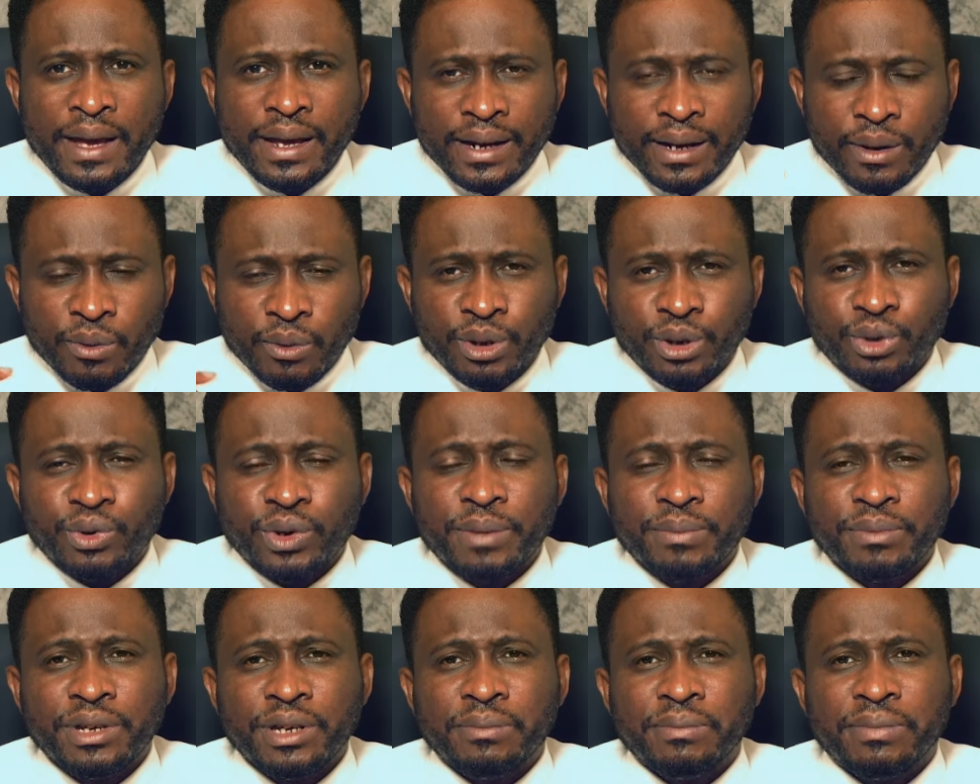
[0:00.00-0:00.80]
Now, what do
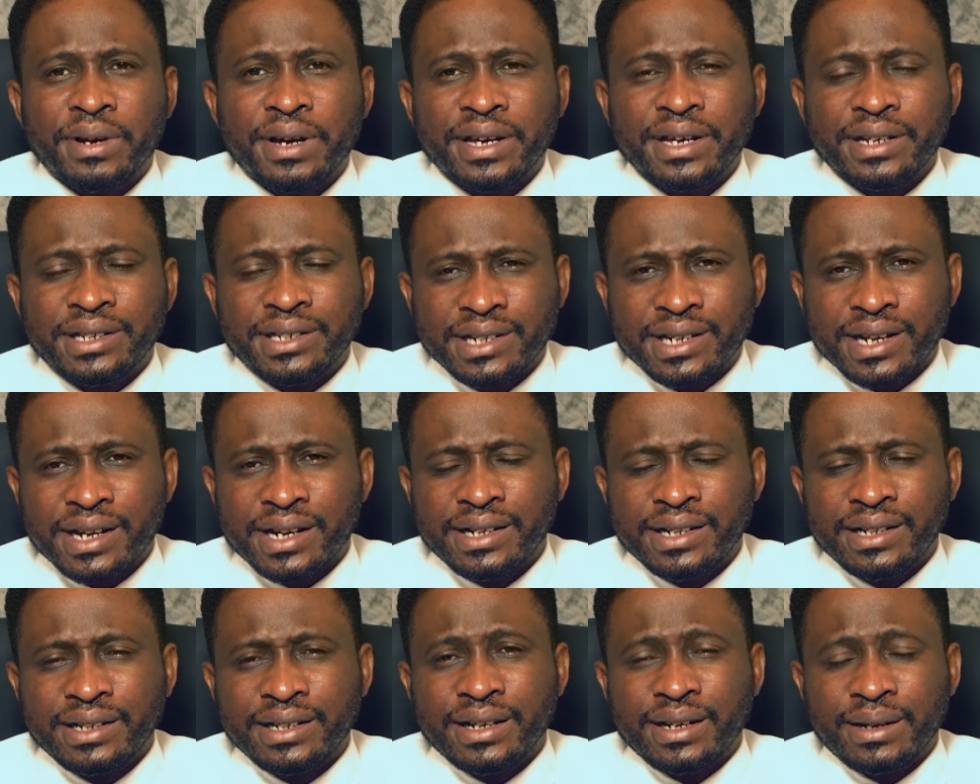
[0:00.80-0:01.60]
I mean by a
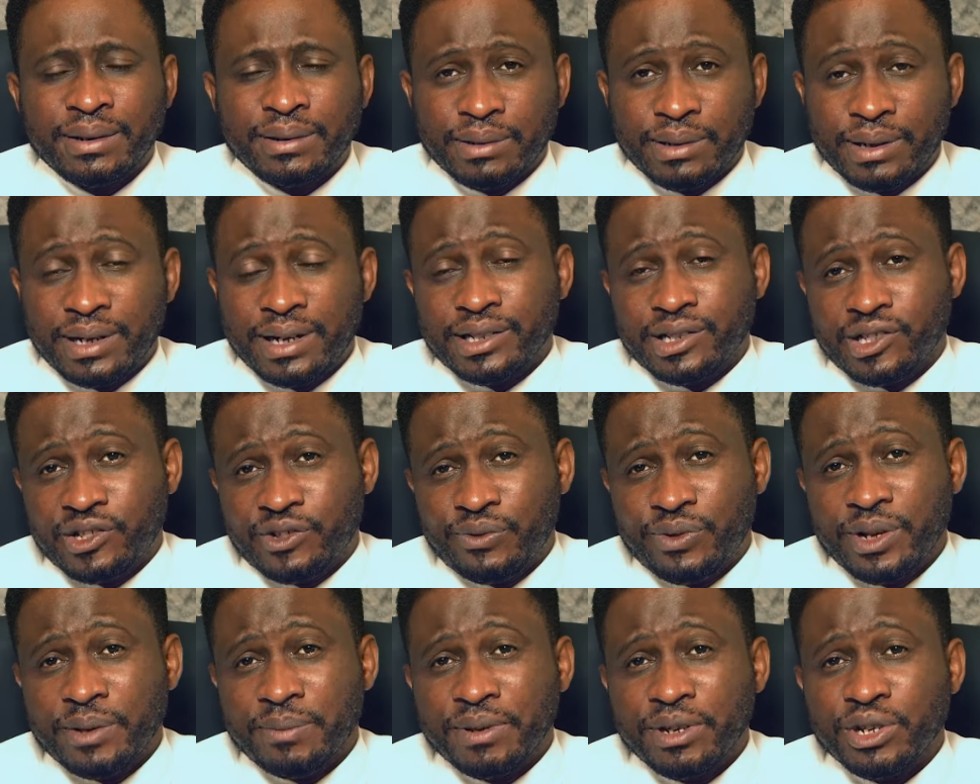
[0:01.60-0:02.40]
telling? And let's
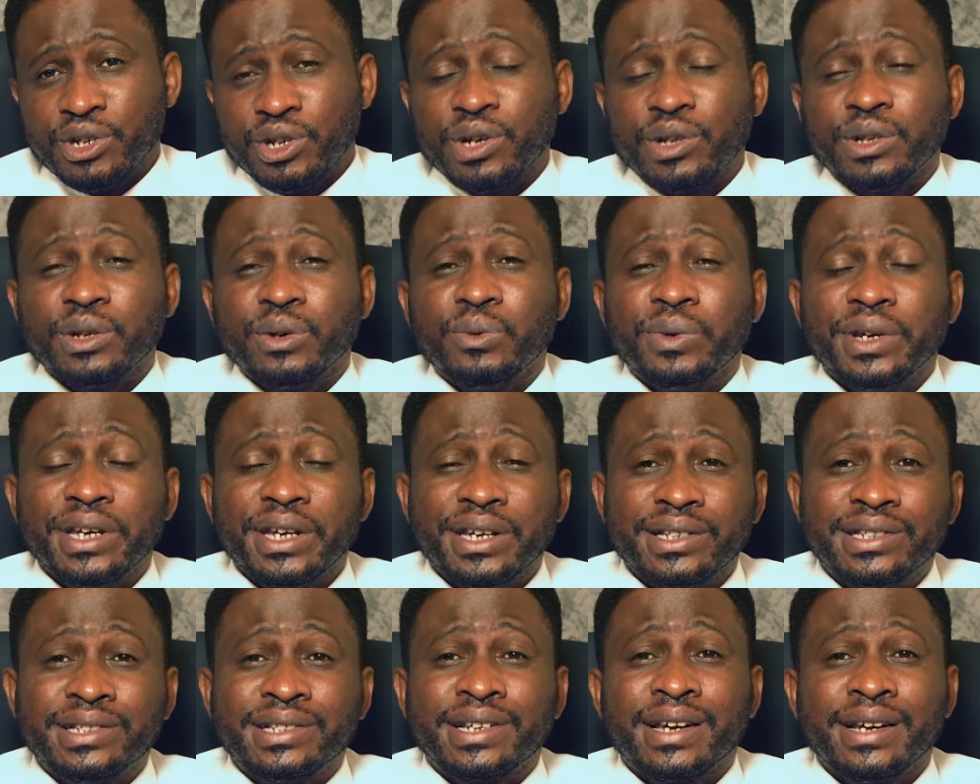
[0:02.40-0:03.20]
flip it the other way.
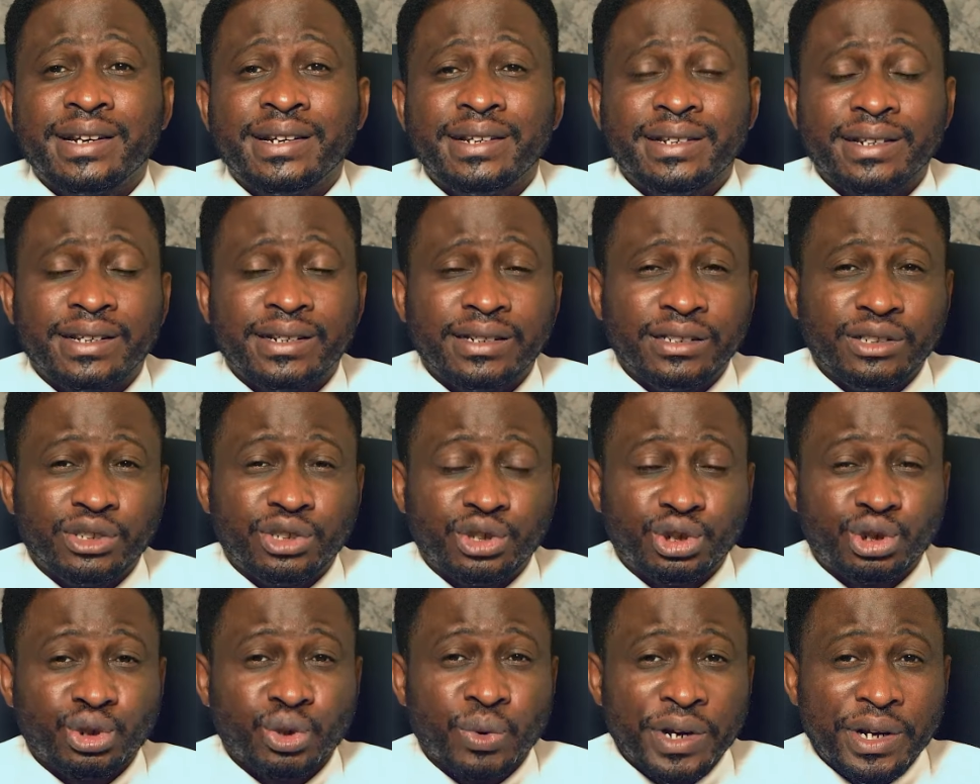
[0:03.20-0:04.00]
A telling and a
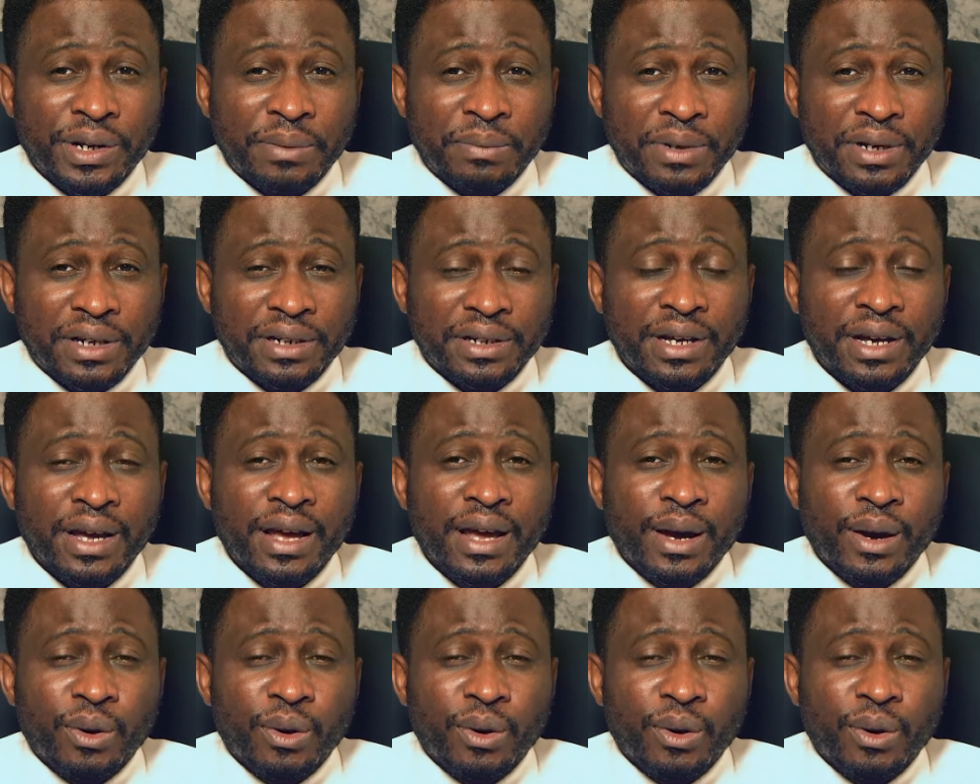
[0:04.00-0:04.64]
showing man.